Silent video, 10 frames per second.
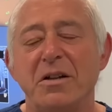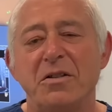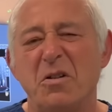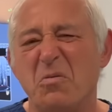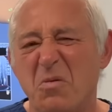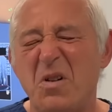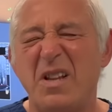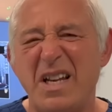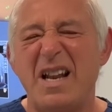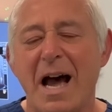They're
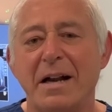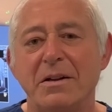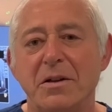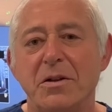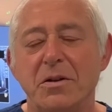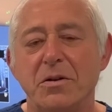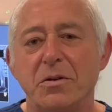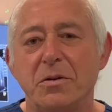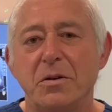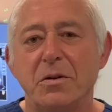really not
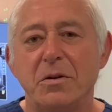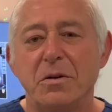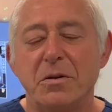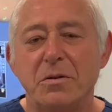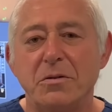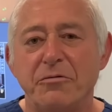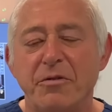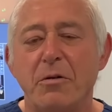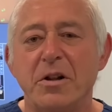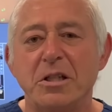
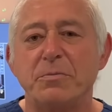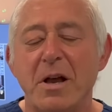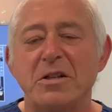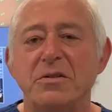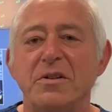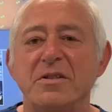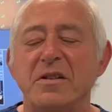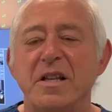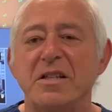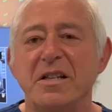devoted specialists to
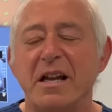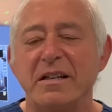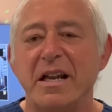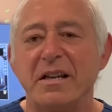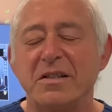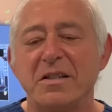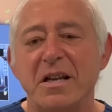these techniques.